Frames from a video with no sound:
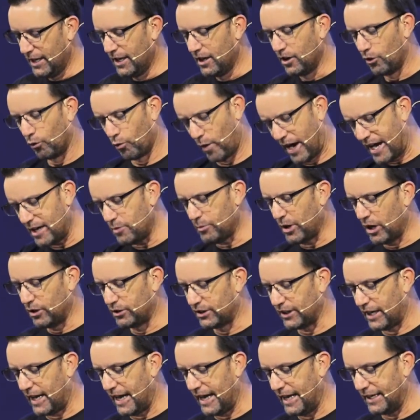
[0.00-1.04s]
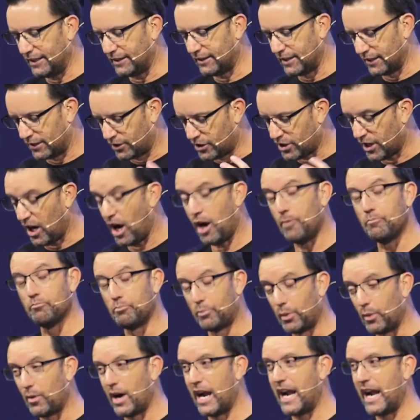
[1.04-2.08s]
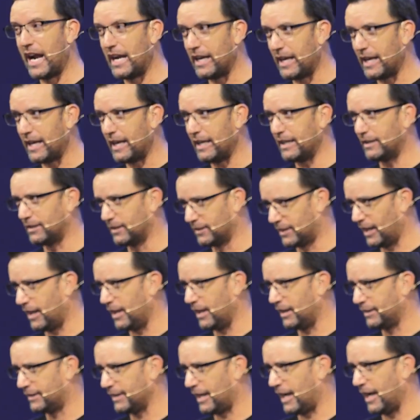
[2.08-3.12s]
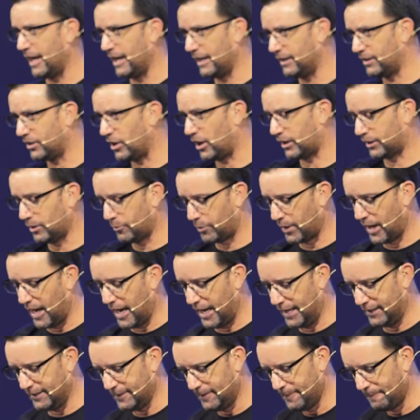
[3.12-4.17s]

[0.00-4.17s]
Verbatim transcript: rainbow diet, the Tom Brady di uh, diet, Dr. Brand,